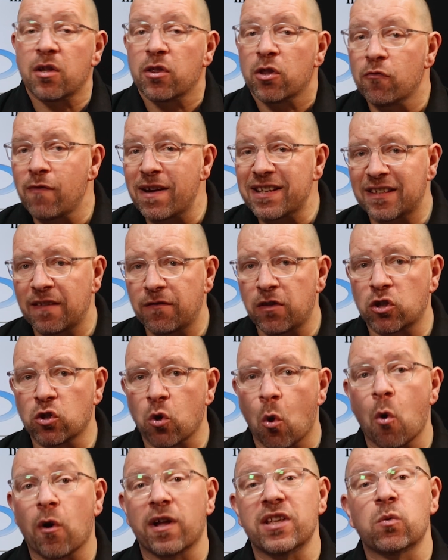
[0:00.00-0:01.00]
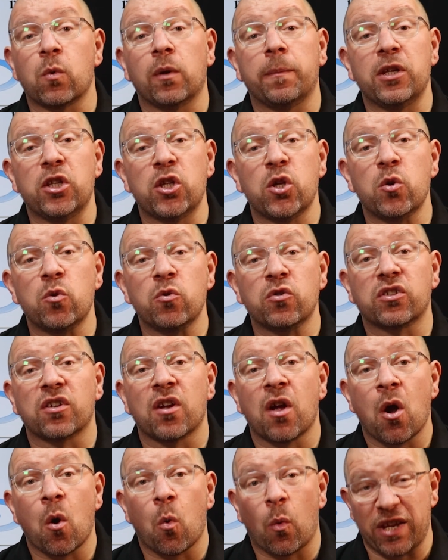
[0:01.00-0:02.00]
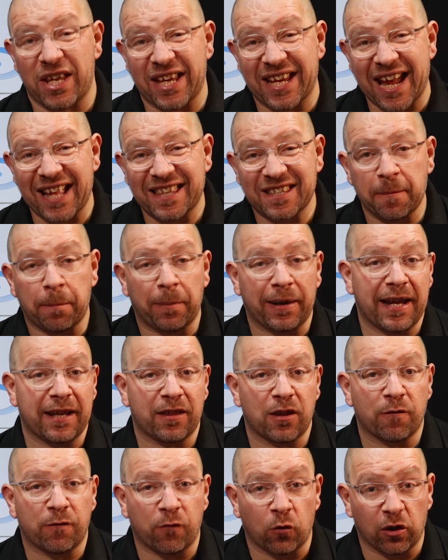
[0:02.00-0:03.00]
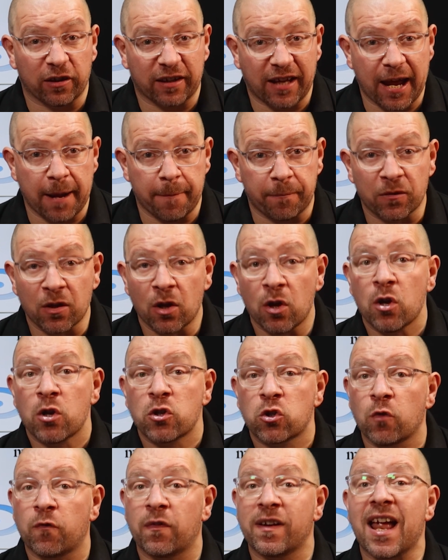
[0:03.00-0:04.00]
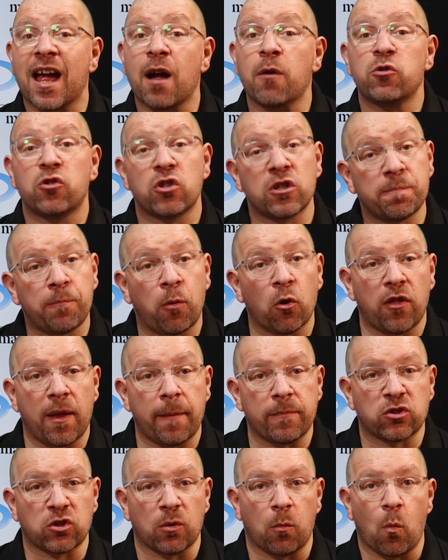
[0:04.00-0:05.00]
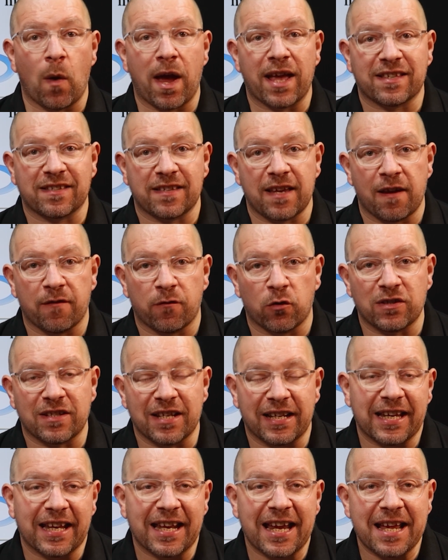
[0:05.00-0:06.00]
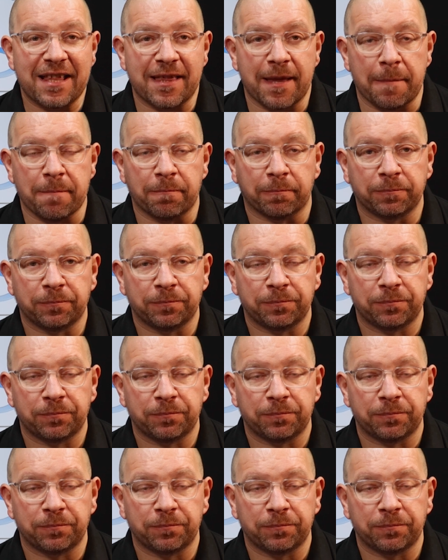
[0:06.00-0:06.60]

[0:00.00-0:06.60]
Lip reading: The rest of the tokens will be used when you get to playing the full game, so for now just put them somewhere safe until you need them.